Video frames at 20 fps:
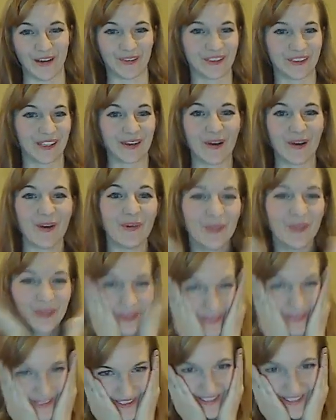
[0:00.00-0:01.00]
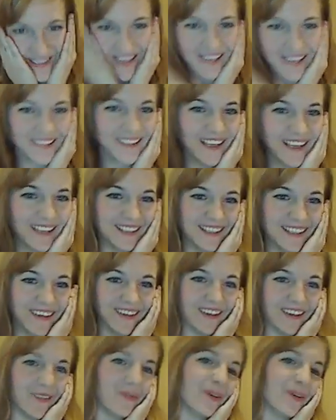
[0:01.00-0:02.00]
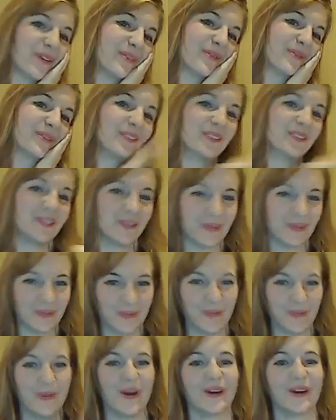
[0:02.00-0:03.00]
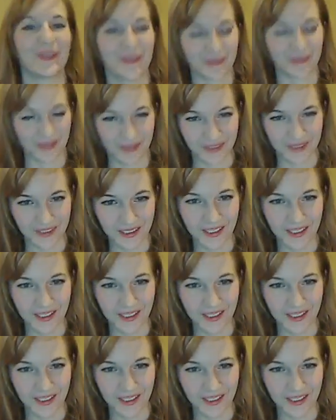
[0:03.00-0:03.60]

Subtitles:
I was like, oh, it's that scary. Wonderful. Wonderful.